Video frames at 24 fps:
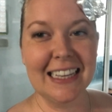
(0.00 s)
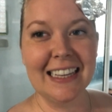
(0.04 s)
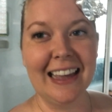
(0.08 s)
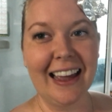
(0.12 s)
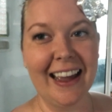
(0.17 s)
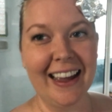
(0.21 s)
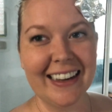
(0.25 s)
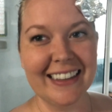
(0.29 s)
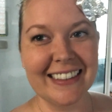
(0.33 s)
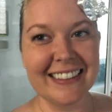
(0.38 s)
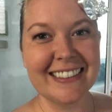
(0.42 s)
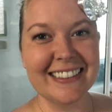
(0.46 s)

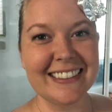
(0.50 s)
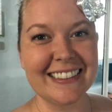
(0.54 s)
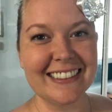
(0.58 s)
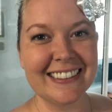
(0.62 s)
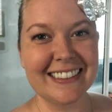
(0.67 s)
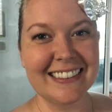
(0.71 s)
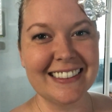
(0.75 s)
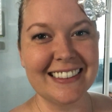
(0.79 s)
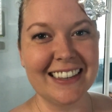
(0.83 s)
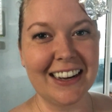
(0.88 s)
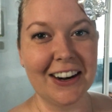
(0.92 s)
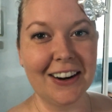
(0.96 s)

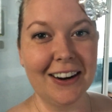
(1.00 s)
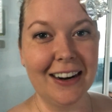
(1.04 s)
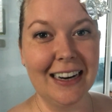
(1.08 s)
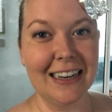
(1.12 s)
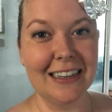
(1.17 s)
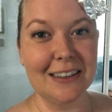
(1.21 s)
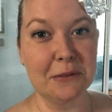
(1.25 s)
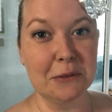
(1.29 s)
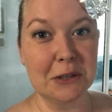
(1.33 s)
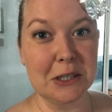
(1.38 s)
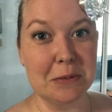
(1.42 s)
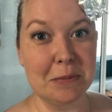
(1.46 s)
Yes. All
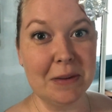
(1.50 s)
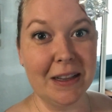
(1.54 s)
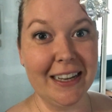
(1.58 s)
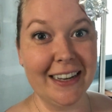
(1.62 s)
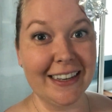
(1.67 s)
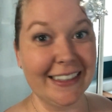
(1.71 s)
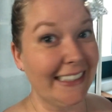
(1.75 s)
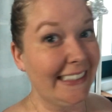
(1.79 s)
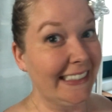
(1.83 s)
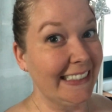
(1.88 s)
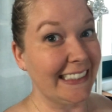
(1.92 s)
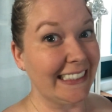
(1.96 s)
right, wish me
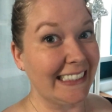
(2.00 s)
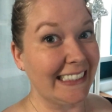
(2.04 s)
luck.